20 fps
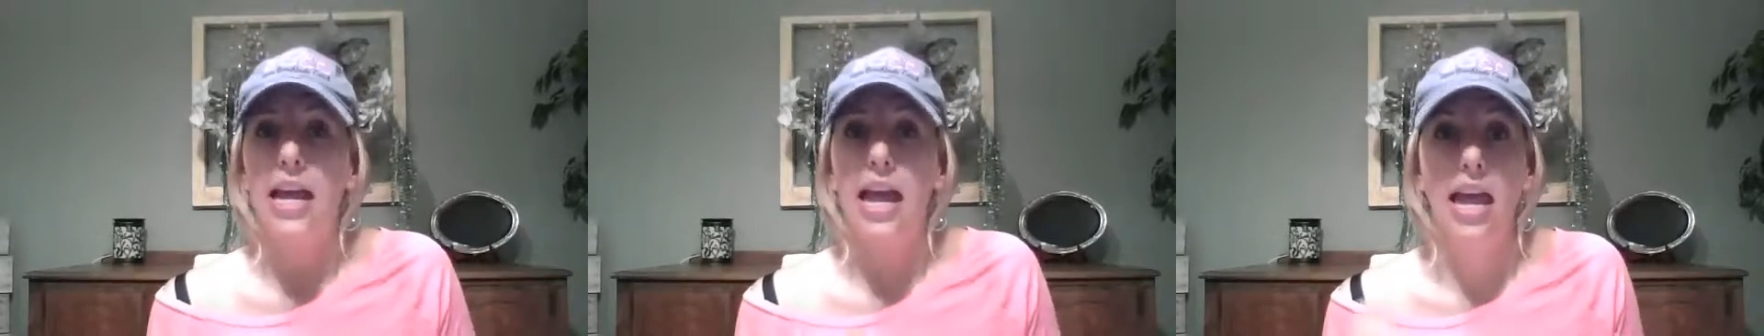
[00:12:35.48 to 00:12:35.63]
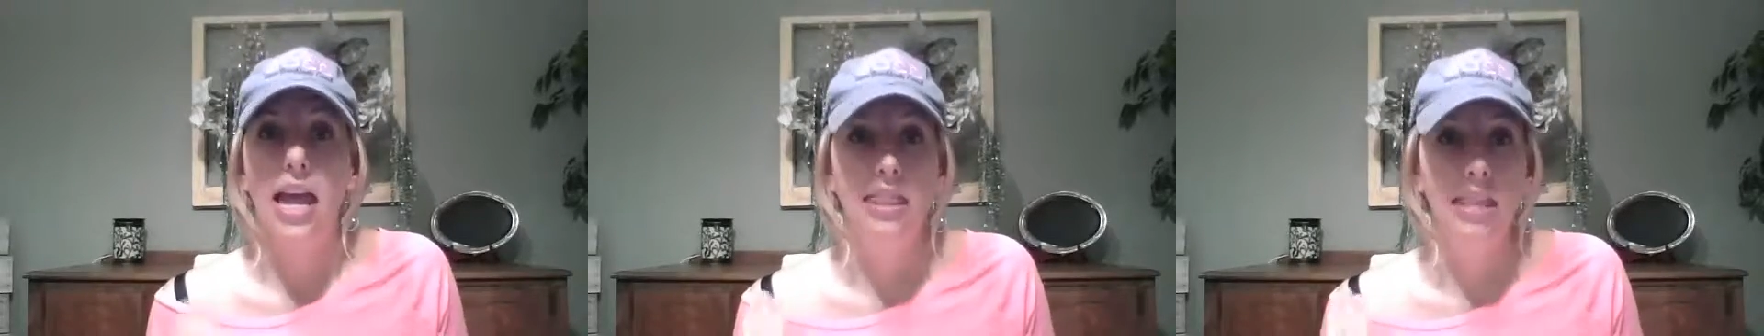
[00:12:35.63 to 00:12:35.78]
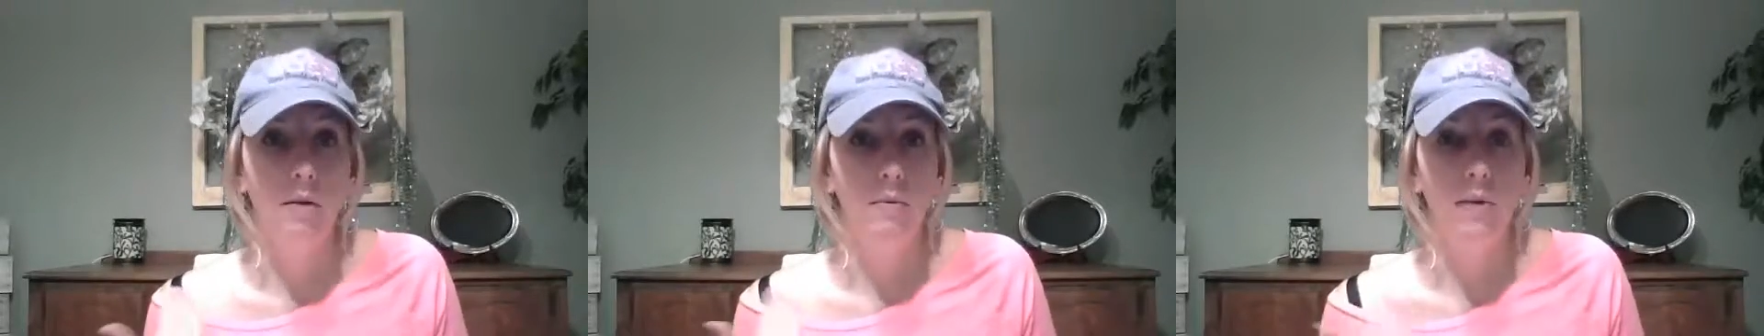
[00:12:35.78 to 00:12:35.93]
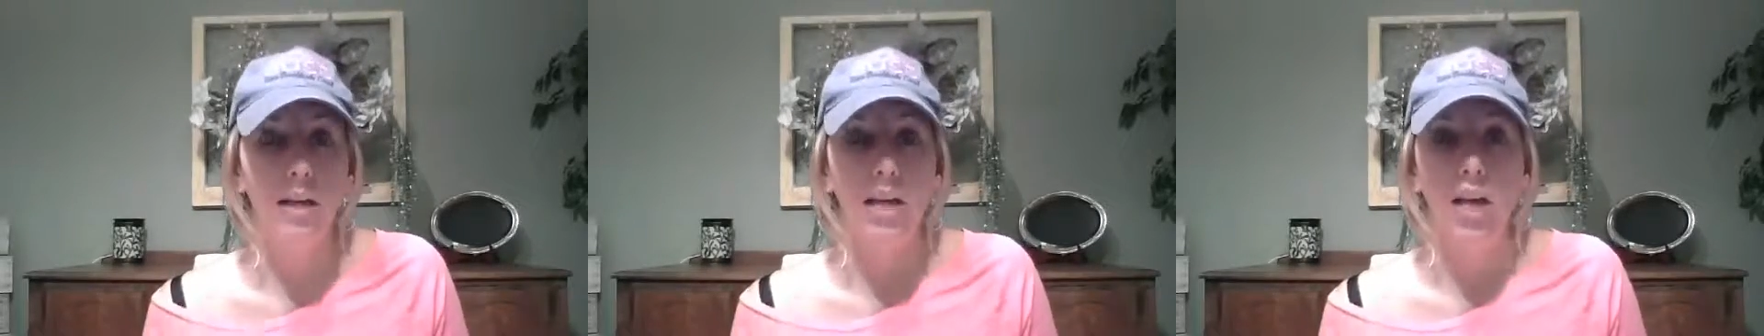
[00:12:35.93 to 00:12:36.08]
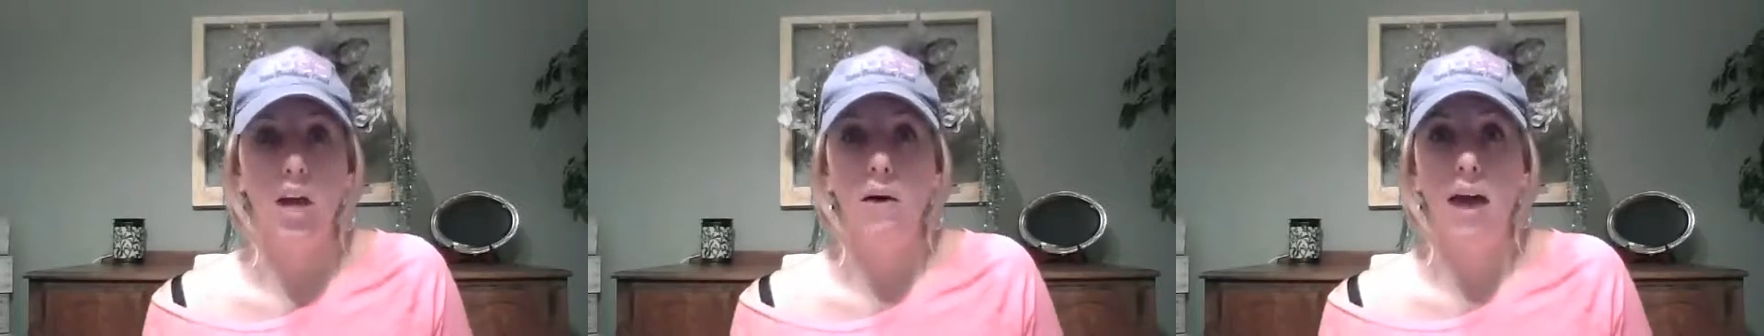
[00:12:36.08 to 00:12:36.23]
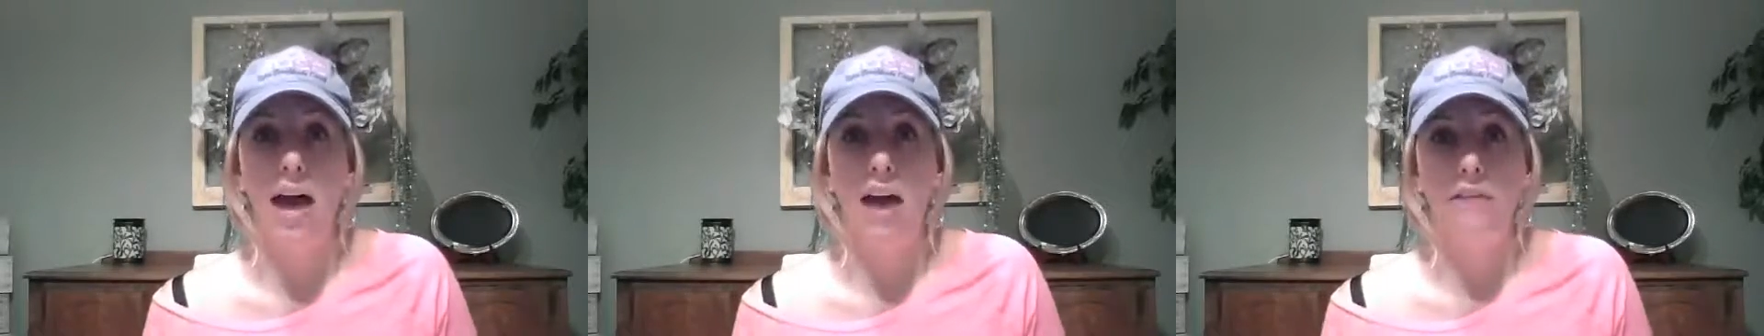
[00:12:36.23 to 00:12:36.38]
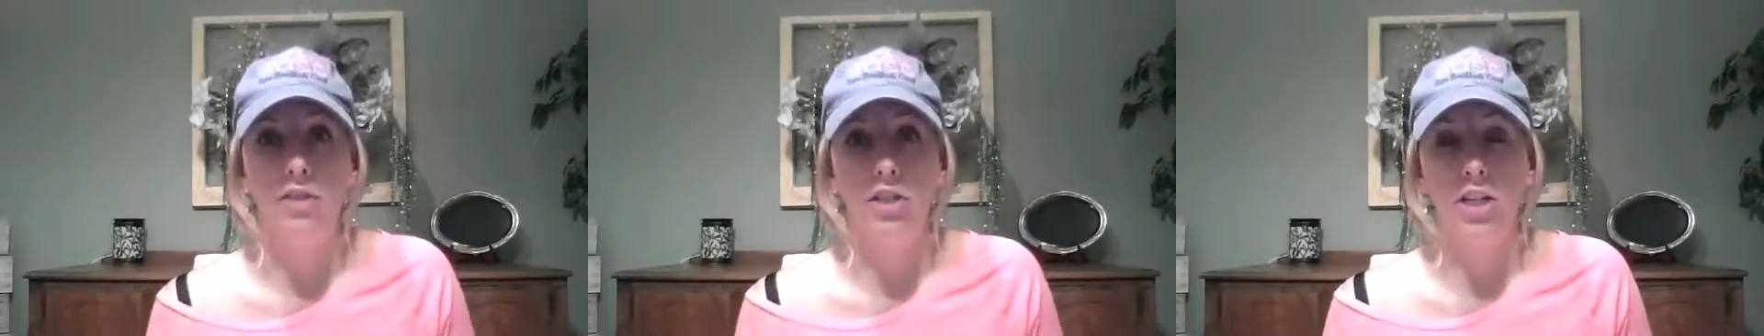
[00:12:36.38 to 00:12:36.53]
and then we go
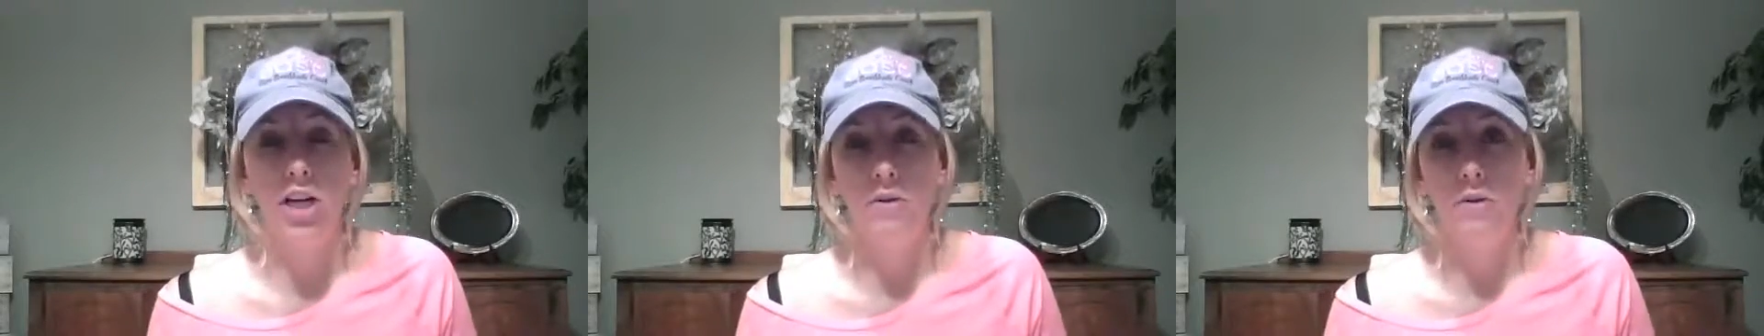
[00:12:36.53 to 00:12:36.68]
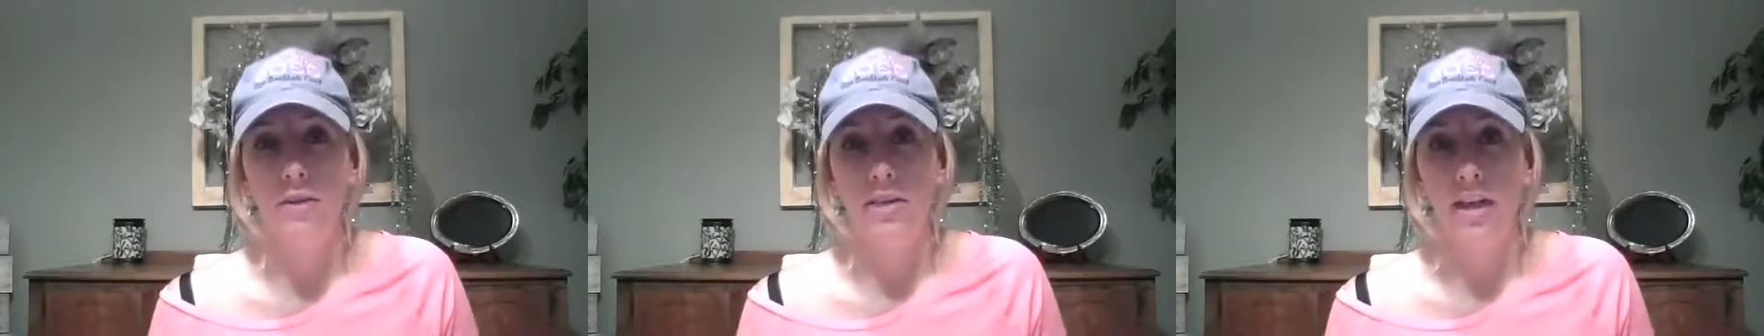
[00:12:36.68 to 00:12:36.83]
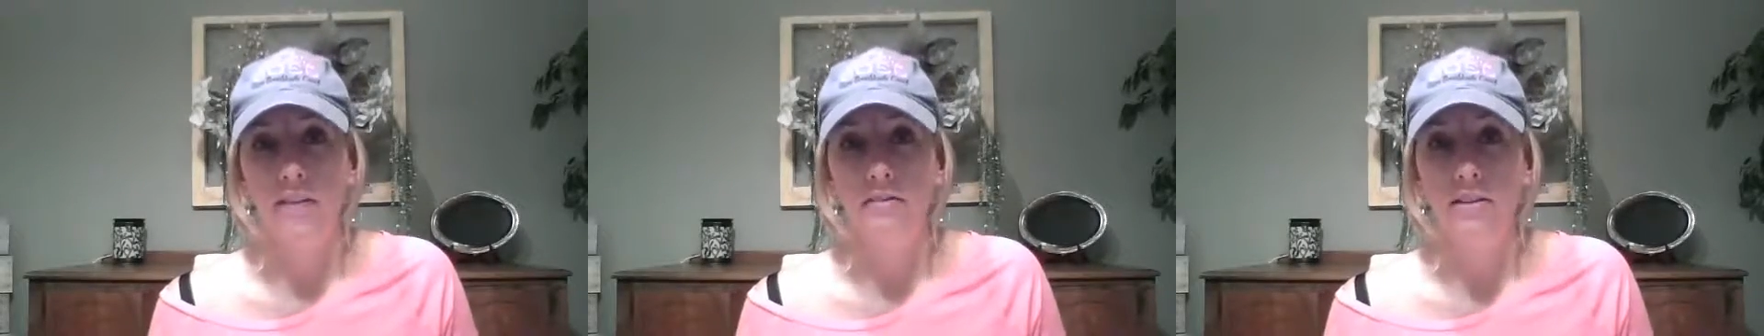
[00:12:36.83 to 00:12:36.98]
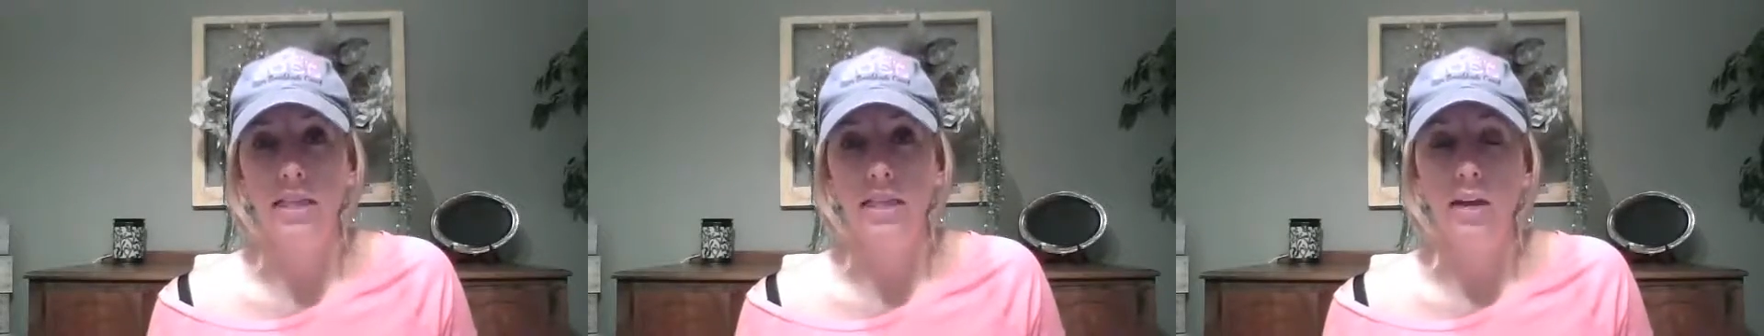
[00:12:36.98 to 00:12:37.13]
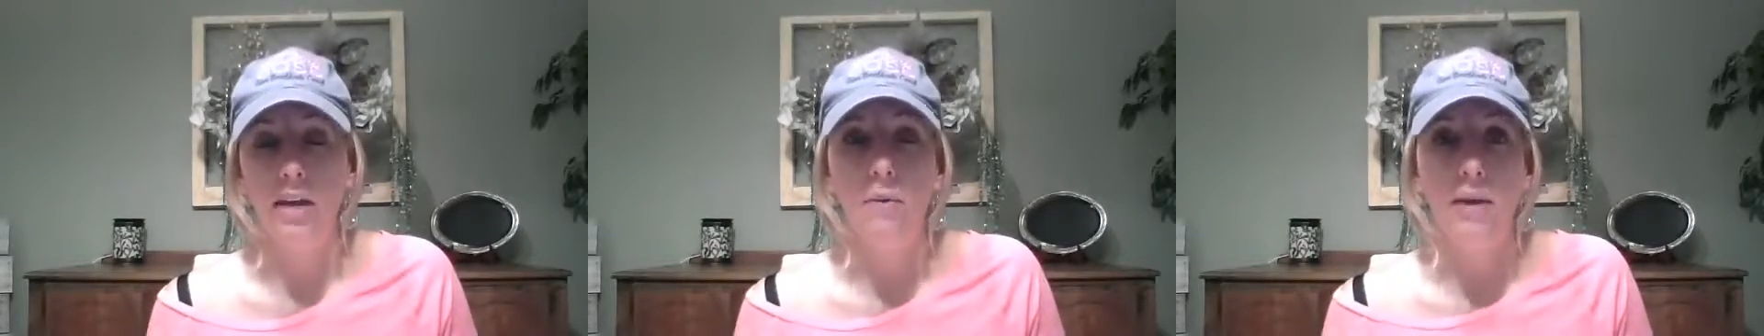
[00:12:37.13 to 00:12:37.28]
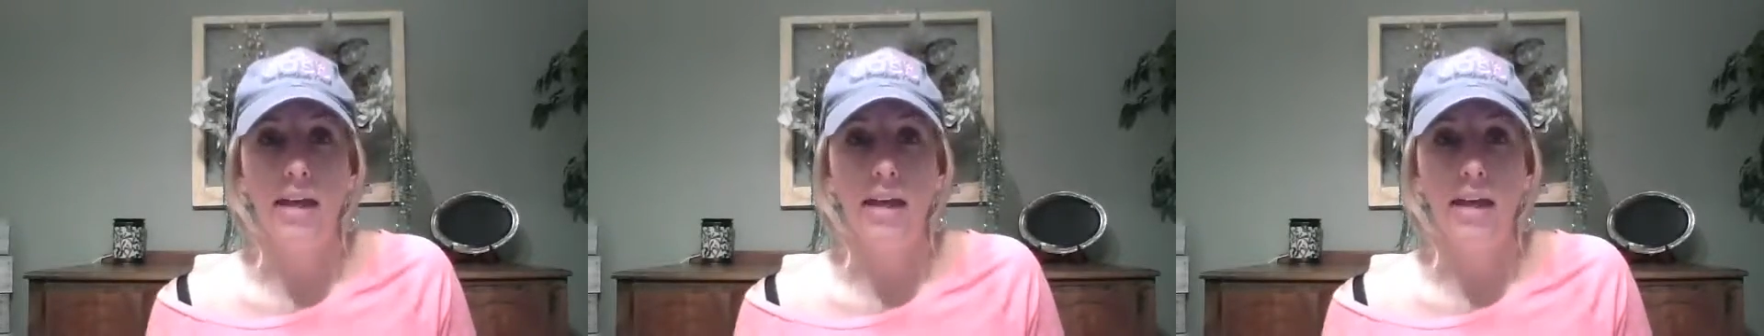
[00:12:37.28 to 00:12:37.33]
after it with everything